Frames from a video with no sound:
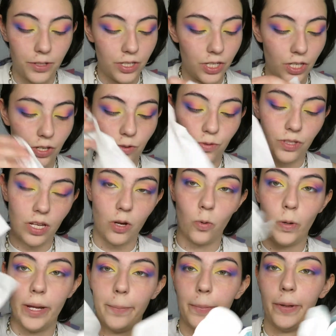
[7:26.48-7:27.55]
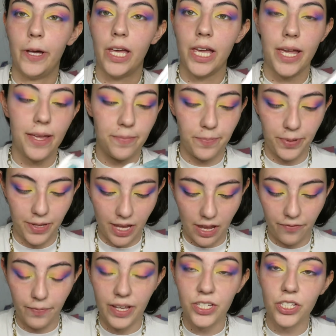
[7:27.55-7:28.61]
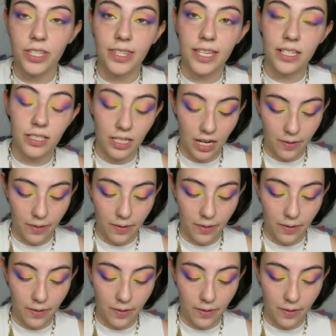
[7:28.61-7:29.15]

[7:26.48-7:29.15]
I'm going to use a wet blight. I've mentioned these